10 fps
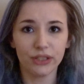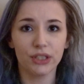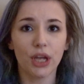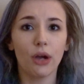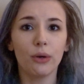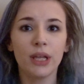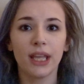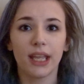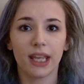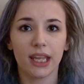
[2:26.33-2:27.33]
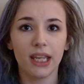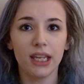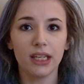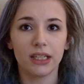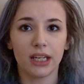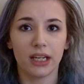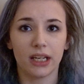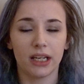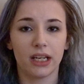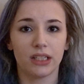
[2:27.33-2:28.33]
So he
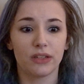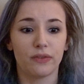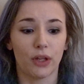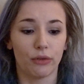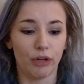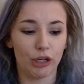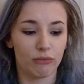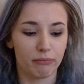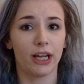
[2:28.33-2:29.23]
needed to fill a room.